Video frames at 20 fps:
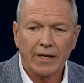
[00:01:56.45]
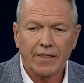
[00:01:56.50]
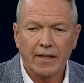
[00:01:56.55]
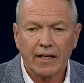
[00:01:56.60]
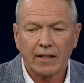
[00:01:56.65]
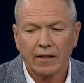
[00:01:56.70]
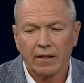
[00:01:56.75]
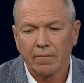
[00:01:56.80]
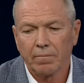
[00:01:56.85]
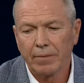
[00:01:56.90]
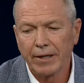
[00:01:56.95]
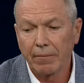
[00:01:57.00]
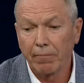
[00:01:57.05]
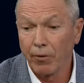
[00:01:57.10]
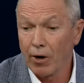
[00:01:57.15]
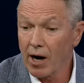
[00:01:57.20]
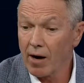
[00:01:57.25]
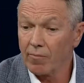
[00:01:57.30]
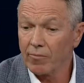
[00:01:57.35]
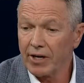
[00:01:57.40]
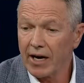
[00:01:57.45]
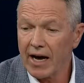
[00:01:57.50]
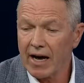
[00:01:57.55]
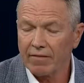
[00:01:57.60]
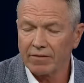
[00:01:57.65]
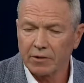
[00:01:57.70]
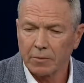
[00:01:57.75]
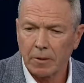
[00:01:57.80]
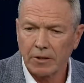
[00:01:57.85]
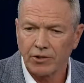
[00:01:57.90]
think the big problem you
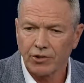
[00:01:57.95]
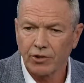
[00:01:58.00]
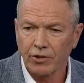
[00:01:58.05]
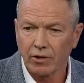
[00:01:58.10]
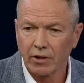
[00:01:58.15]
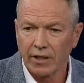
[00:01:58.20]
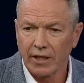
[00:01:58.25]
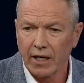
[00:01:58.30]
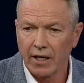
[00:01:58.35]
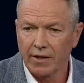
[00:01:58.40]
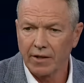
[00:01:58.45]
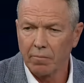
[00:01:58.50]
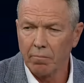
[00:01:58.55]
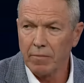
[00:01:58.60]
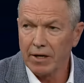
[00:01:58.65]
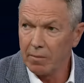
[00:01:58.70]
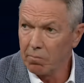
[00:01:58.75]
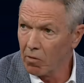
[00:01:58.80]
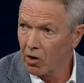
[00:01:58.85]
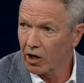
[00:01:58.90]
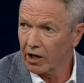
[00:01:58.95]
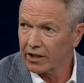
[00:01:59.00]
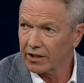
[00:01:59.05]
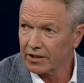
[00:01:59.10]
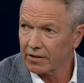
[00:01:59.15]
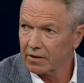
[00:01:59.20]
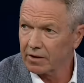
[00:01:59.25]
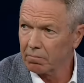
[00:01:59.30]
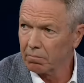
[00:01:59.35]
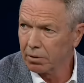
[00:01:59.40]
have, certainly on the mid-market
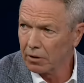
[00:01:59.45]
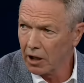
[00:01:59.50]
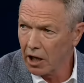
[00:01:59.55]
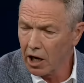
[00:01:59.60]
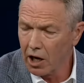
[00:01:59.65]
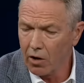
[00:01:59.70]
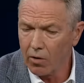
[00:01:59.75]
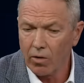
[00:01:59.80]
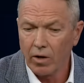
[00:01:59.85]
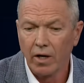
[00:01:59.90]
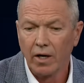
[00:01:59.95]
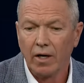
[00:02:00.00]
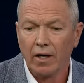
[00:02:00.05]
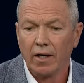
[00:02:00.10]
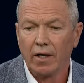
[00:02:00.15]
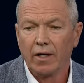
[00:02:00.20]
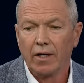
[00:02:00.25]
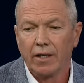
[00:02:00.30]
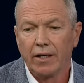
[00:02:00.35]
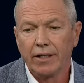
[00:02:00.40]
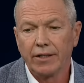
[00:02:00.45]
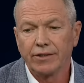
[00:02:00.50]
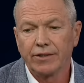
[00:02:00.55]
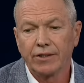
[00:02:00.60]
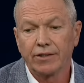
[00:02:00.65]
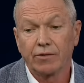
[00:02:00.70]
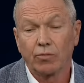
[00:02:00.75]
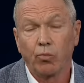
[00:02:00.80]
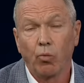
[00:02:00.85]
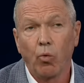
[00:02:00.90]
and below, is
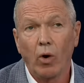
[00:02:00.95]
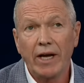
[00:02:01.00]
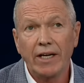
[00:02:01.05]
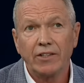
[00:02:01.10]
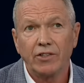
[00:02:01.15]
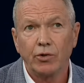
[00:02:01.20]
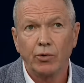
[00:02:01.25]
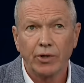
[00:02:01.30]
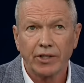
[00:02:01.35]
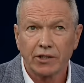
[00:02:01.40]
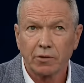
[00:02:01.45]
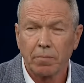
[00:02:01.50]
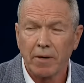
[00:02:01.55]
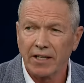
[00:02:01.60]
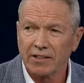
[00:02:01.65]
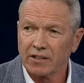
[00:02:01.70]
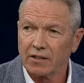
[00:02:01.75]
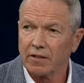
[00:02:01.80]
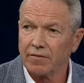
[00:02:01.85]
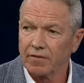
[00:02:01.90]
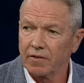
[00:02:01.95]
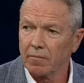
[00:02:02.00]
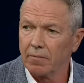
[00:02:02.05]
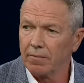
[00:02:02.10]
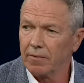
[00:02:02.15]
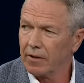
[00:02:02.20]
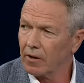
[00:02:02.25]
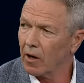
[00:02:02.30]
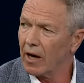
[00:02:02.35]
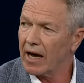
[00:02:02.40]
it's way too expensive to,
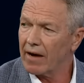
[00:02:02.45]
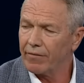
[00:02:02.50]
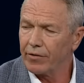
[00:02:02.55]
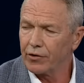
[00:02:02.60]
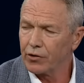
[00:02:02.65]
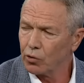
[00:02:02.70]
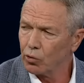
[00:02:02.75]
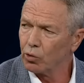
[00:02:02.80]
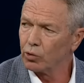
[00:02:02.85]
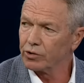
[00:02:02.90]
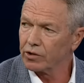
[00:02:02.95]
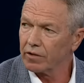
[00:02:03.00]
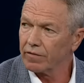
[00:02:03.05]
you know, have the tools of